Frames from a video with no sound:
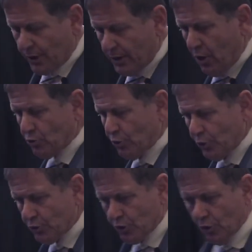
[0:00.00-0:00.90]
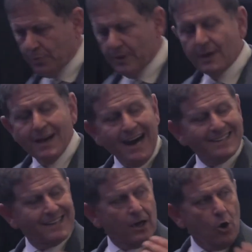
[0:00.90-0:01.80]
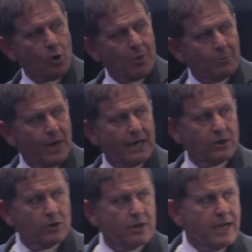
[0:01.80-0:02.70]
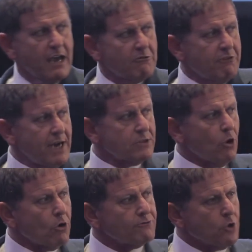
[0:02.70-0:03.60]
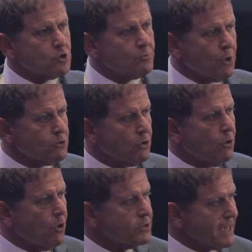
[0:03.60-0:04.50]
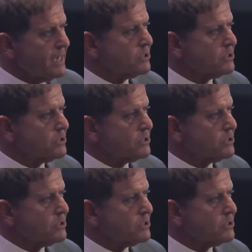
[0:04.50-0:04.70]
You can go to YouTube under Ogma Bio and find all of those protocols,